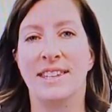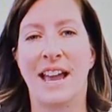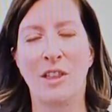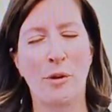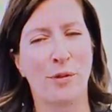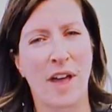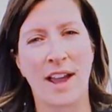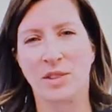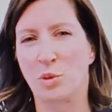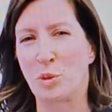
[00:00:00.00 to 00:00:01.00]
Yellow
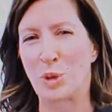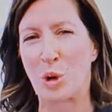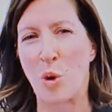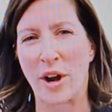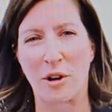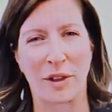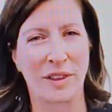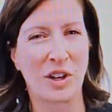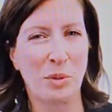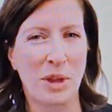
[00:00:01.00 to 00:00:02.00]
flags would require a
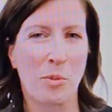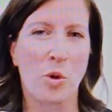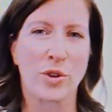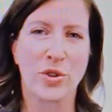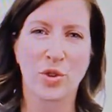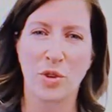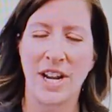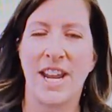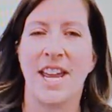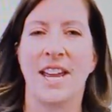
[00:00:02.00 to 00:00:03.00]
little bit more
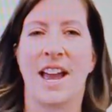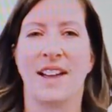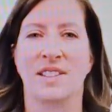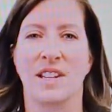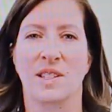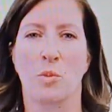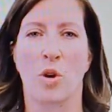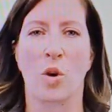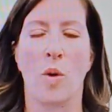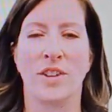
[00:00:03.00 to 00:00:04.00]
screening, asking some
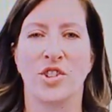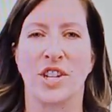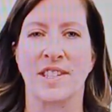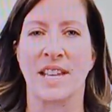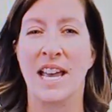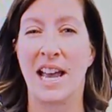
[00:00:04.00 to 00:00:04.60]
more questions,